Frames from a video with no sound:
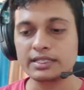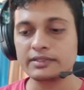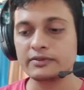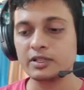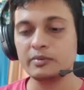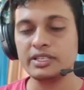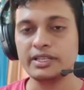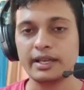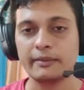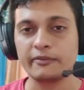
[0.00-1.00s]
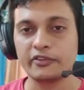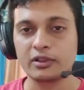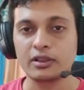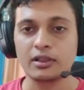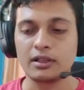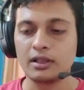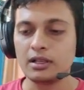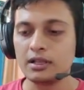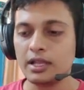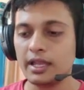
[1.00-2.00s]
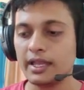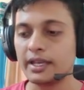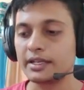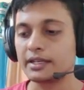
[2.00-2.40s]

will be helpful. And